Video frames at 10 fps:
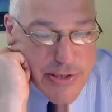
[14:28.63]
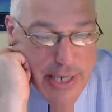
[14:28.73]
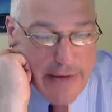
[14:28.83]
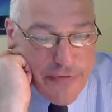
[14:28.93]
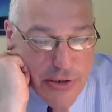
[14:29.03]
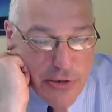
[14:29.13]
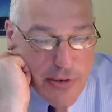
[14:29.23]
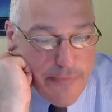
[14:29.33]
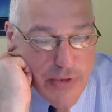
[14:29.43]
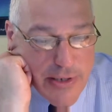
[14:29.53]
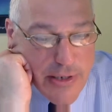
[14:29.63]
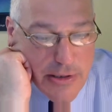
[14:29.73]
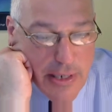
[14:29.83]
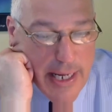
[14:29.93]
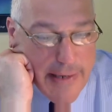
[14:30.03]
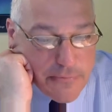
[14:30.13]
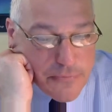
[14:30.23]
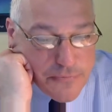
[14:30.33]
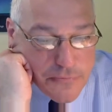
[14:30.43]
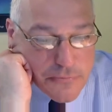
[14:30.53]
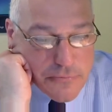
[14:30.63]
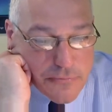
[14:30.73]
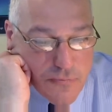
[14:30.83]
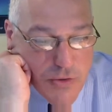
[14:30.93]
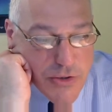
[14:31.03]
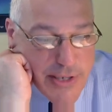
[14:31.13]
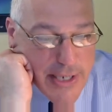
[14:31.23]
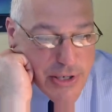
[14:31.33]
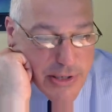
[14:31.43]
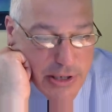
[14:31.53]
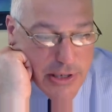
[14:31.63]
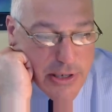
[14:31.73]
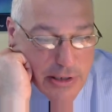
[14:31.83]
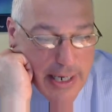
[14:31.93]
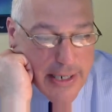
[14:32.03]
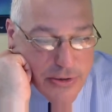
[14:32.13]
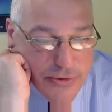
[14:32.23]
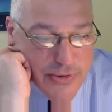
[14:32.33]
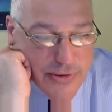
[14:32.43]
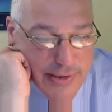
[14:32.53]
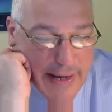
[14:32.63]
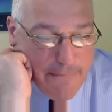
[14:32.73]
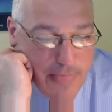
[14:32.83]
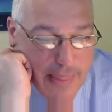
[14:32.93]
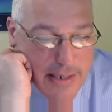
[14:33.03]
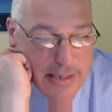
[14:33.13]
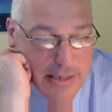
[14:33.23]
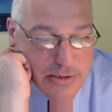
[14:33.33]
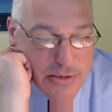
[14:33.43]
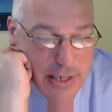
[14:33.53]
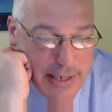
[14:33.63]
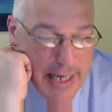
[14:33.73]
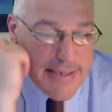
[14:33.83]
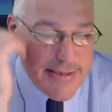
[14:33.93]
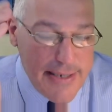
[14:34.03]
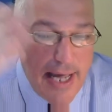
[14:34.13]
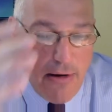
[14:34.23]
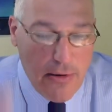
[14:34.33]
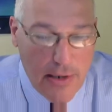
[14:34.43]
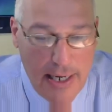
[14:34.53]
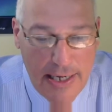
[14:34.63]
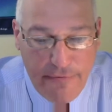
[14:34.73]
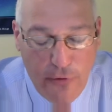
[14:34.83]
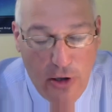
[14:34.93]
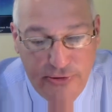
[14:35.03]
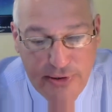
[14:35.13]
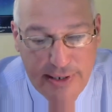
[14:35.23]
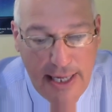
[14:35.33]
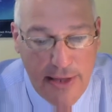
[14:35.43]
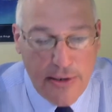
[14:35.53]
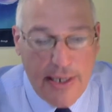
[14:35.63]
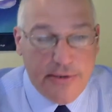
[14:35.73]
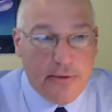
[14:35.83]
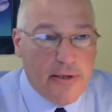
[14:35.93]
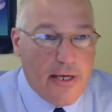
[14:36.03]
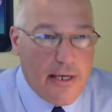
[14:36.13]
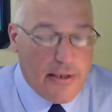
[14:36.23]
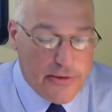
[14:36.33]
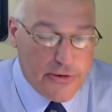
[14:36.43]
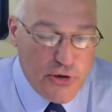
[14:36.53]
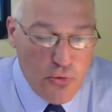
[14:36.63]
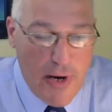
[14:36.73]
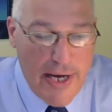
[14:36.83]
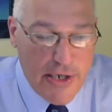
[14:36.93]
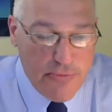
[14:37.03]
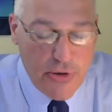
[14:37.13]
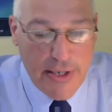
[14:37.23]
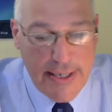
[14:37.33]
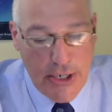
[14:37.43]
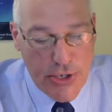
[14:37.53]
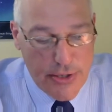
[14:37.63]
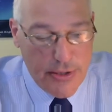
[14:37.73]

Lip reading: After decrypting the client session key, the client uses that. So you can kind of see how it kind of falls together. It's a two-way communication.